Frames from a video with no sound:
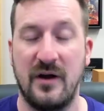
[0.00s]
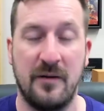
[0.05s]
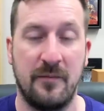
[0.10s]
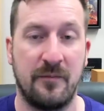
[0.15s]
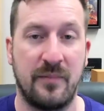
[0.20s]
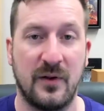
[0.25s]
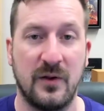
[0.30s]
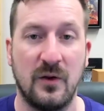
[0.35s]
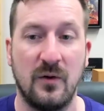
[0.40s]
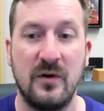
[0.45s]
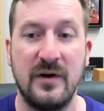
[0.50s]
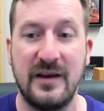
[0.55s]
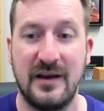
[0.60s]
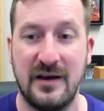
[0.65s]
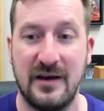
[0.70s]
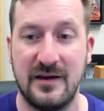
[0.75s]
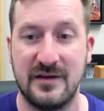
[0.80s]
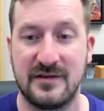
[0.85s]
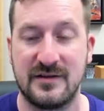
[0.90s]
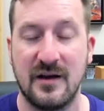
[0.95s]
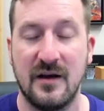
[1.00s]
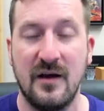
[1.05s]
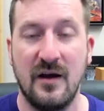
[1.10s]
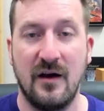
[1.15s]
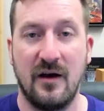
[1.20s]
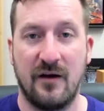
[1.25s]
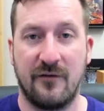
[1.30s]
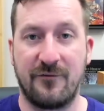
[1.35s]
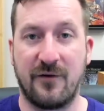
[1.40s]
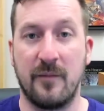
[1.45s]
employees
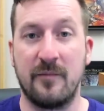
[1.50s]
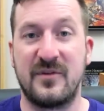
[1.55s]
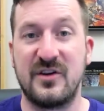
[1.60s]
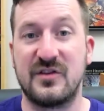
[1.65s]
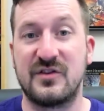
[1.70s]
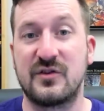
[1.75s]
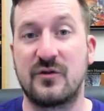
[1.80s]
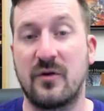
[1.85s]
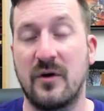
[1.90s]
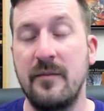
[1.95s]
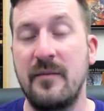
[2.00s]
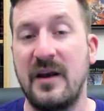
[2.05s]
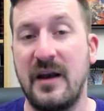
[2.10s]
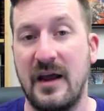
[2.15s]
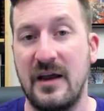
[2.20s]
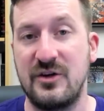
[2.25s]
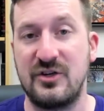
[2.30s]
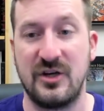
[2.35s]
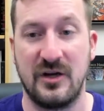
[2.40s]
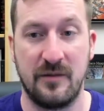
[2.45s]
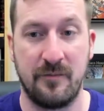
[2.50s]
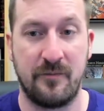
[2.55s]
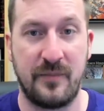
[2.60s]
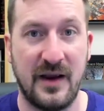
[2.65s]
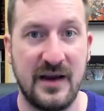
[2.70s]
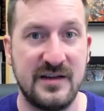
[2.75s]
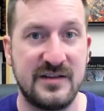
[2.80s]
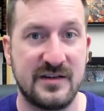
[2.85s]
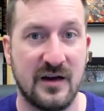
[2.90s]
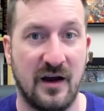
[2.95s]
from discrimination
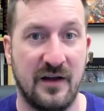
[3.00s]
based